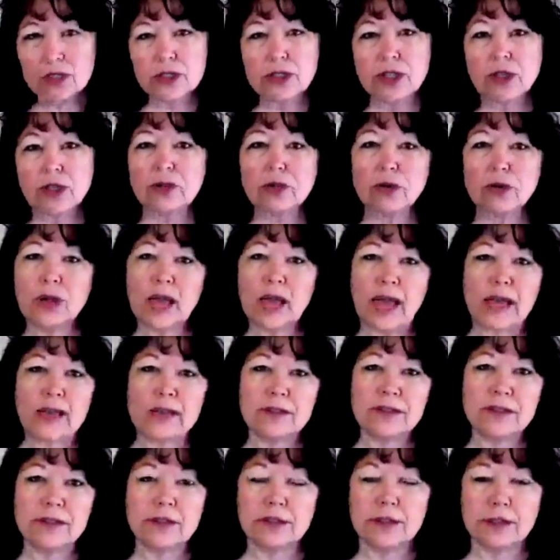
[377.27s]
So
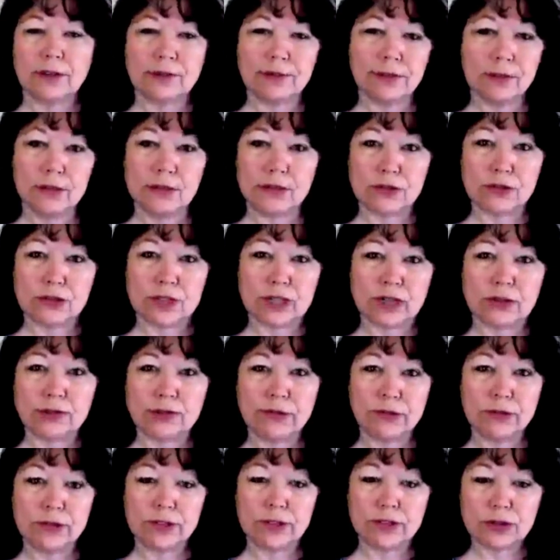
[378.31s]
ask the future
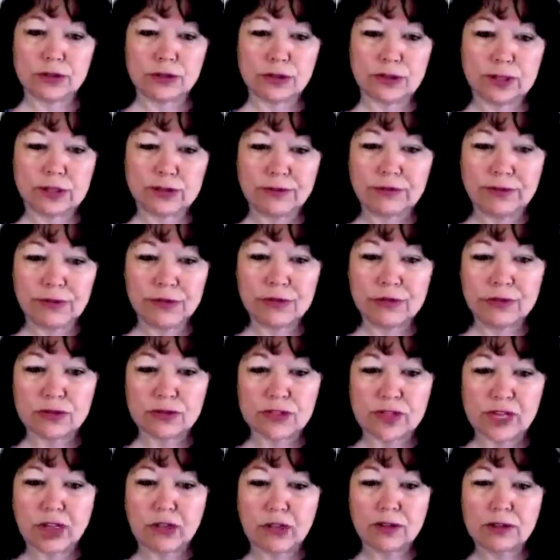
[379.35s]
self, your intuitive future
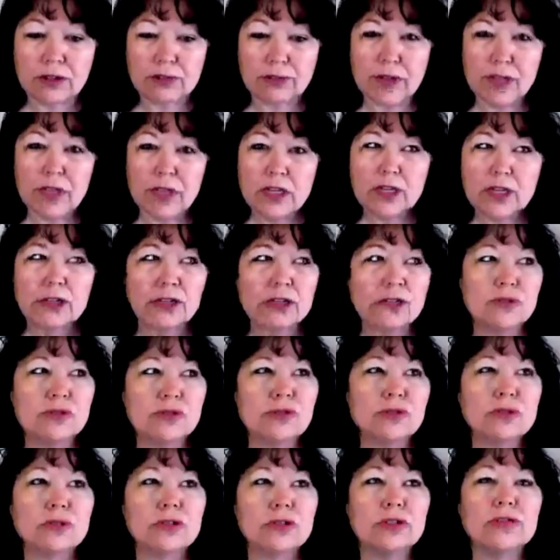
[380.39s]
self, to
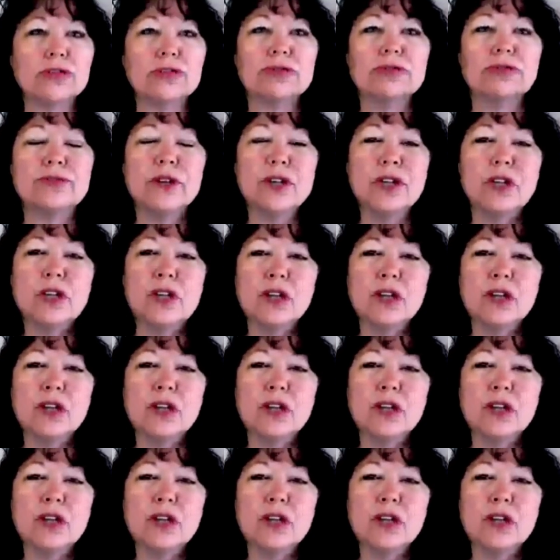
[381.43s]
sort of